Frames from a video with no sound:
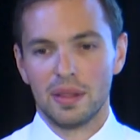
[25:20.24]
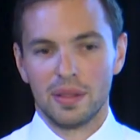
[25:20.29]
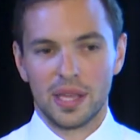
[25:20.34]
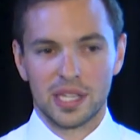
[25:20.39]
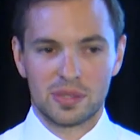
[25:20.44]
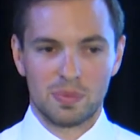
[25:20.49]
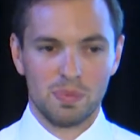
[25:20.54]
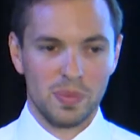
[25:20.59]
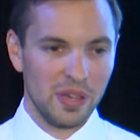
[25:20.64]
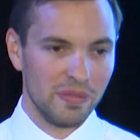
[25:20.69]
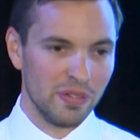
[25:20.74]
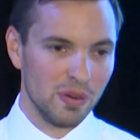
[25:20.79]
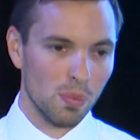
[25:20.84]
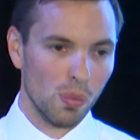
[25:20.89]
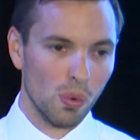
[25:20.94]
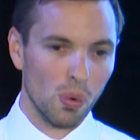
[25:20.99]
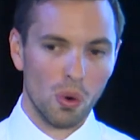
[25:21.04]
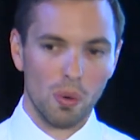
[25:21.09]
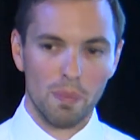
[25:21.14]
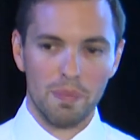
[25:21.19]
That's even
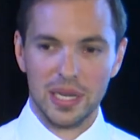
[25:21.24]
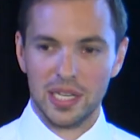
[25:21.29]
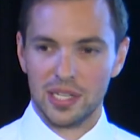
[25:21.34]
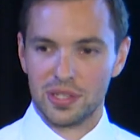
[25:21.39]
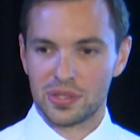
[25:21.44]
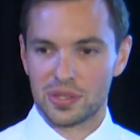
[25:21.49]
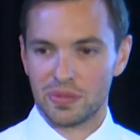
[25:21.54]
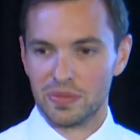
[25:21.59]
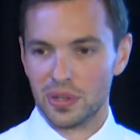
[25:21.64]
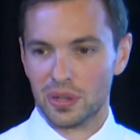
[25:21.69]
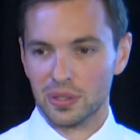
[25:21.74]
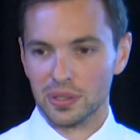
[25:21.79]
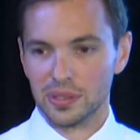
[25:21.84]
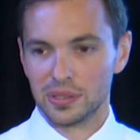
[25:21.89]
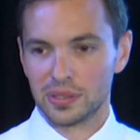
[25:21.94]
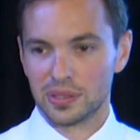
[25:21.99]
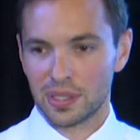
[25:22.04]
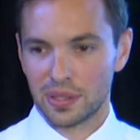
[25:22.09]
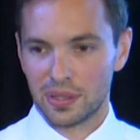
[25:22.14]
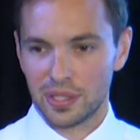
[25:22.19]
more billions of
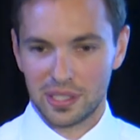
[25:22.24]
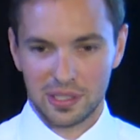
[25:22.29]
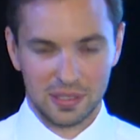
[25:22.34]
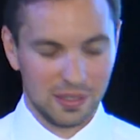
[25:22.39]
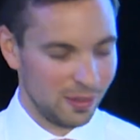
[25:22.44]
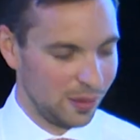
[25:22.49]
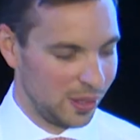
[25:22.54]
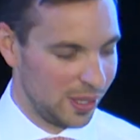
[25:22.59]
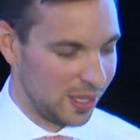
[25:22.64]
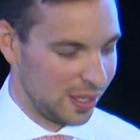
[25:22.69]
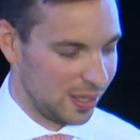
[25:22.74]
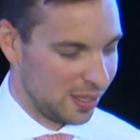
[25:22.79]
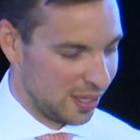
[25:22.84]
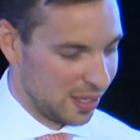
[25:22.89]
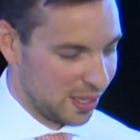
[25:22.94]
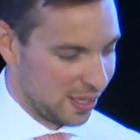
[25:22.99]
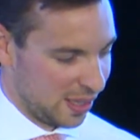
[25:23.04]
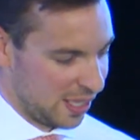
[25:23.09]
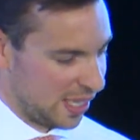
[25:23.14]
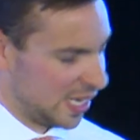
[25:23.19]
dollars, I think. And
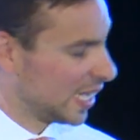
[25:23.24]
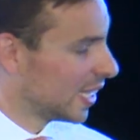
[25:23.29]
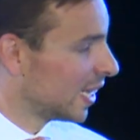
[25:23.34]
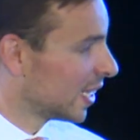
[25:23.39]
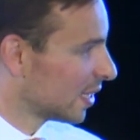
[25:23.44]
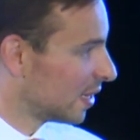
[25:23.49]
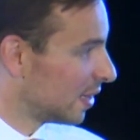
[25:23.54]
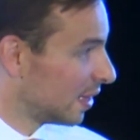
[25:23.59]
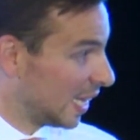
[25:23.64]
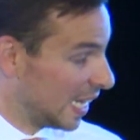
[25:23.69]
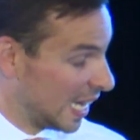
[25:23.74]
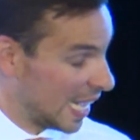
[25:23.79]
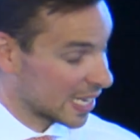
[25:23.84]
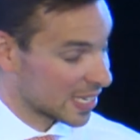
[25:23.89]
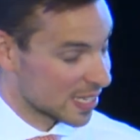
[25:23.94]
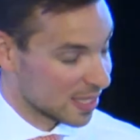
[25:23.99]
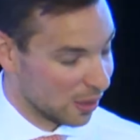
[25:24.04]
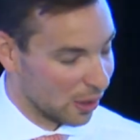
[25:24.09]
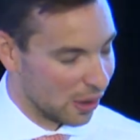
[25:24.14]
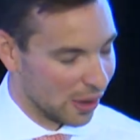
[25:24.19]
in the
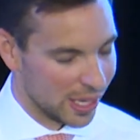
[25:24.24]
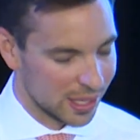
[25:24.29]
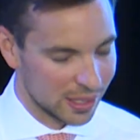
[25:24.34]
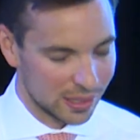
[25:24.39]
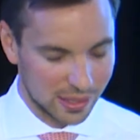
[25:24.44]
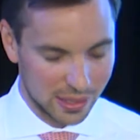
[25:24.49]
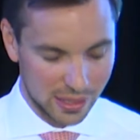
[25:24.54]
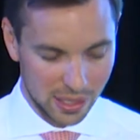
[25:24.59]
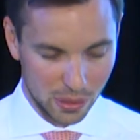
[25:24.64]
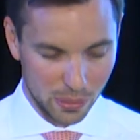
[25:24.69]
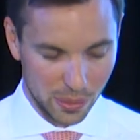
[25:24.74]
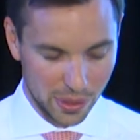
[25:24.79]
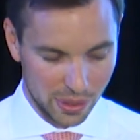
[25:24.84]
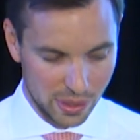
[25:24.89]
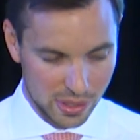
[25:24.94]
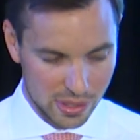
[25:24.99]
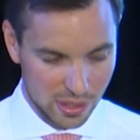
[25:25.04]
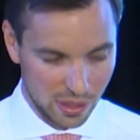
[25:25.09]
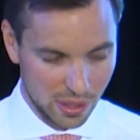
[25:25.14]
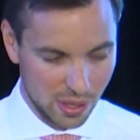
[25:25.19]
next slide, one of
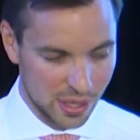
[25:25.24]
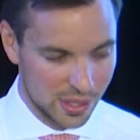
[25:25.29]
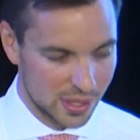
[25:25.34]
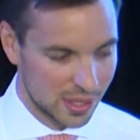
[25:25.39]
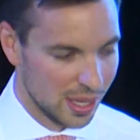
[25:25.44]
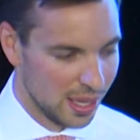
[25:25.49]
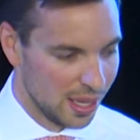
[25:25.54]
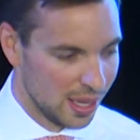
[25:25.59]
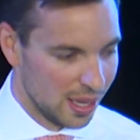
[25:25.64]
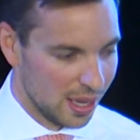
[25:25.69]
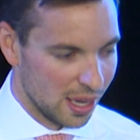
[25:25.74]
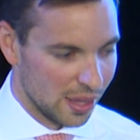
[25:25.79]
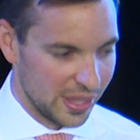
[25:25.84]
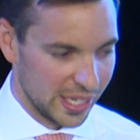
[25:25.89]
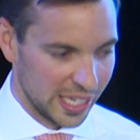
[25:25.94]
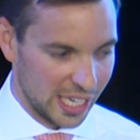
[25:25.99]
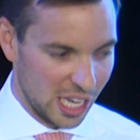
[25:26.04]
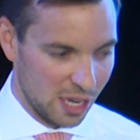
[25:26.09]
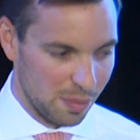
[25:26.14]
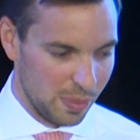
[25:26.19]
the slides, I
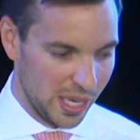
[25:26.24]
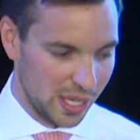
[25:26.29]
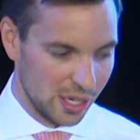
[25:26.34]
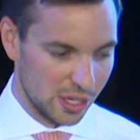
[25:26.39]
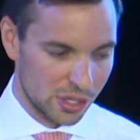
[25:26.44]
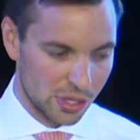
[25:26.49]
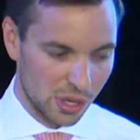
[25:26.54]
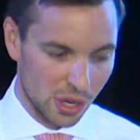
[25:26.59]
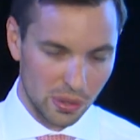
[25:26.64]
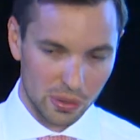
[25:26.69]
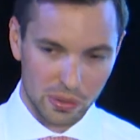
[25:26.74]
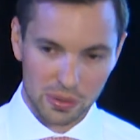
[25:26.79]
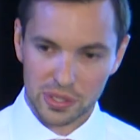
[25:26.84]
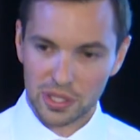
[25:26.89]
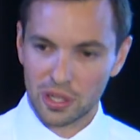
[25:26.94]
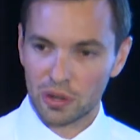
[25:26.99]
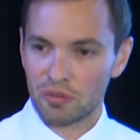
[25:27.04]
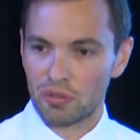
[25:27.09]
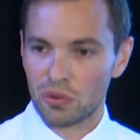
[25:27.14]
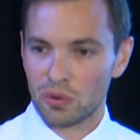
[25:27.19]
think NBN in total is,
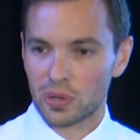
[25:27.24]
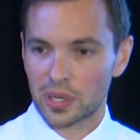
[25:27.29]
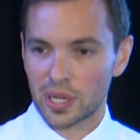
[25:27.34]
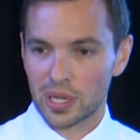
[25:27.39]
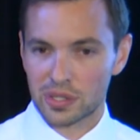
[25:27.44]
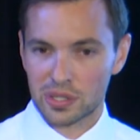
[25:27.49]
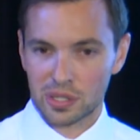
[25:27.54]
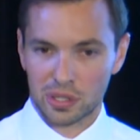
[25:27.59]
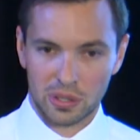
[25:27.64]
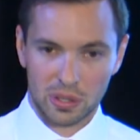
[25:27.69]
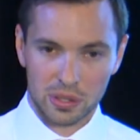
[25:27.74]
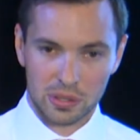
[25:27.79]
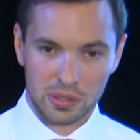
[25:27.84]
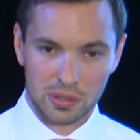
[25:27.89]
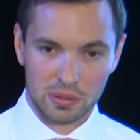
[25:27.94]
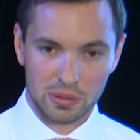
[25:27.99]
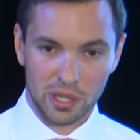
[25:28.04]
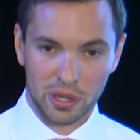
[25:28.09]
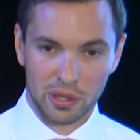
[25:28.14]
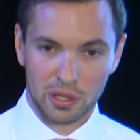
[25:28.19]
forecast to
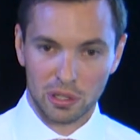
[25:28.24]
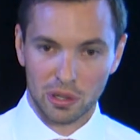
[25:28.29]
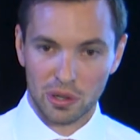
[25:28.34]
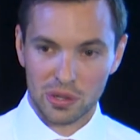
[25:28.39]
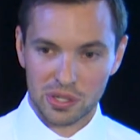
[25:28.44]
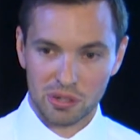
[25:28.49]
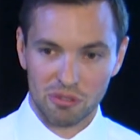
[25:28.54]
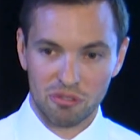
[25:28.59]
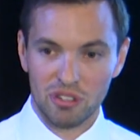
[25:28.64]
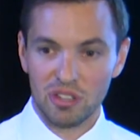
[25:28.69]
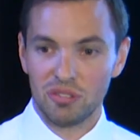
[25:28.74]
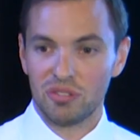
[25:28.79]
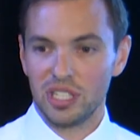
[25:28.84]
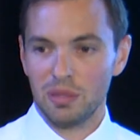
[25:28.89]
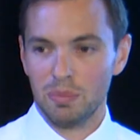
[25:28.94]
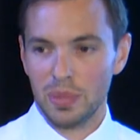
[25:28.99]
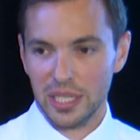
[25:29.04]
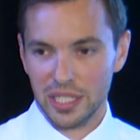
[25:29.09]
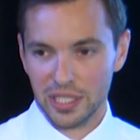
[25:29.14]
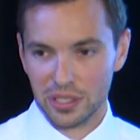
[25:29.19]
cost, close to
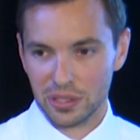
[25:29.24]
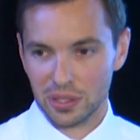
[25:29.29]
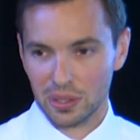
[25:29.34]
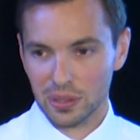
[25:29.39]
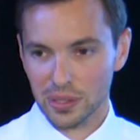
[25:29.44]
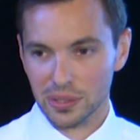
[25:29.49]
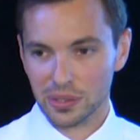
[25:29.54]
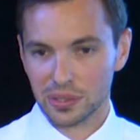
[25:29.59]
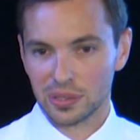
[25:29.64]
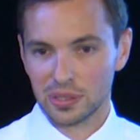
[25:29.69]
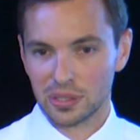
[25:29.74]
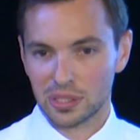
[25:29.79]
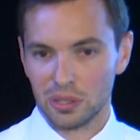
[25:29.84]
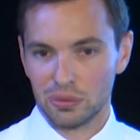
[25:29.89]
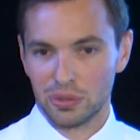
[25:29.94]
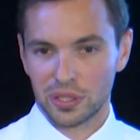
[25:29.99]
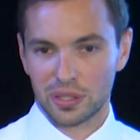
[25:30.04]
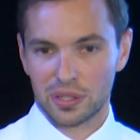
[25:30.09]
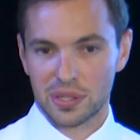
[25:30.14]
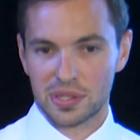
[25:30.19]
$50 billion. So
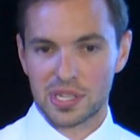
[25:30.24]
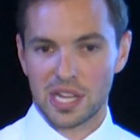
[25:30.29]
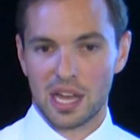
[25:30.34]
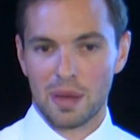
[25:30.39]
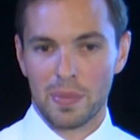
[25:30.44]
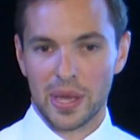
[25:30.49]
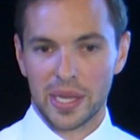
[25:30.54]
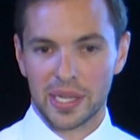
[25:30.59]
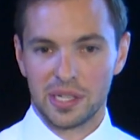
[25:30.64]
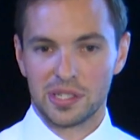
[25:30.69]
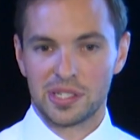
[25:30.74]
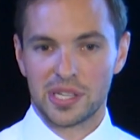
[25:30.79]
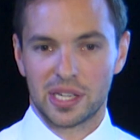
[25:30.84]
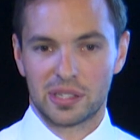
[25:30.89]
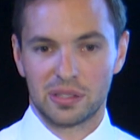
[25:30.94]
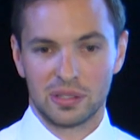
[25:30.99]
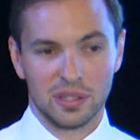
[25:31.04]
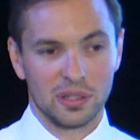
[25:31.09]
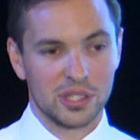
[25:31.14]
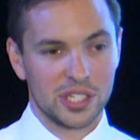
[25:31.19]
if we're going to start making
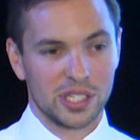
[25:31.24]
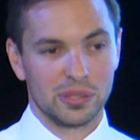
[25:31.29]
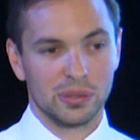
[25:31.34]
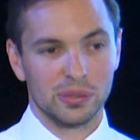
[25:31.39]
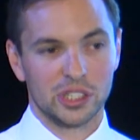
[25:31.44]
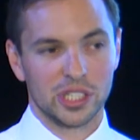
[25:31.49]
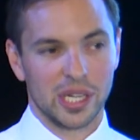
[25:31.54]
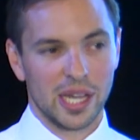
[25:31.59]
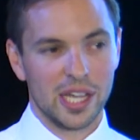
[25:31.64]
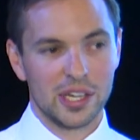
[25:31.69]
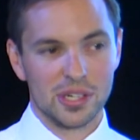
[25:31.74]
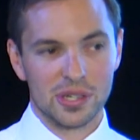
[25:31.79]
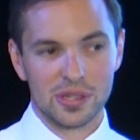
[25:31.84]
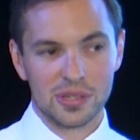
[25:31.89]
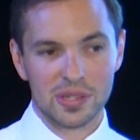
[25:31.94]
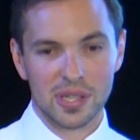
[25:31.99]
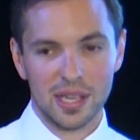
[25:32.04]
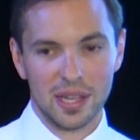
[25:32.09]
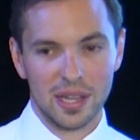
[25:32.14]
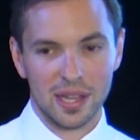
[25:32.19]
technological
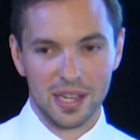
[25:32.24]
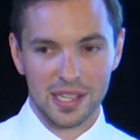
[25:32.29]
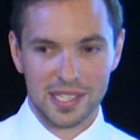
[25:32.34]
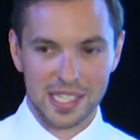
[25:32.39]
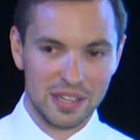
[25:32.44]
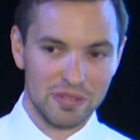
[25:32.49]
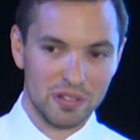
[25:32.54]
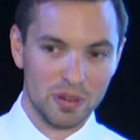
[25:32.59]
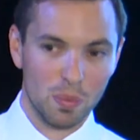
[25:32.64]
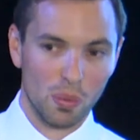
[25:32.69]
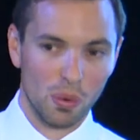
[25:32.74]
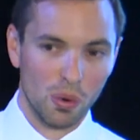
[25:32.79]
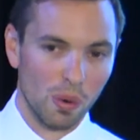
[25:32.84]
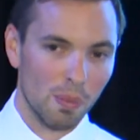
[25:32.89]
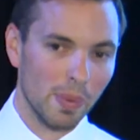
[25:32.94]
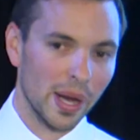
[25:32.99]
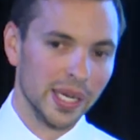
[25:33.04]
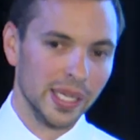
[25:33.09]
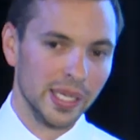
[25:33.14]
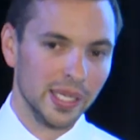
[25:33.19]
changes, it's even more
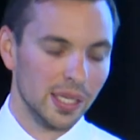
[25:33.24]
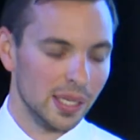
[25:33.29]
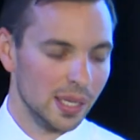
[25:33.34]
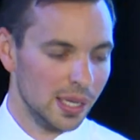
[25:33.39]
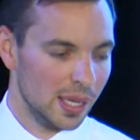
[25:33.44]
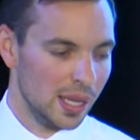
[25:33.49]
money.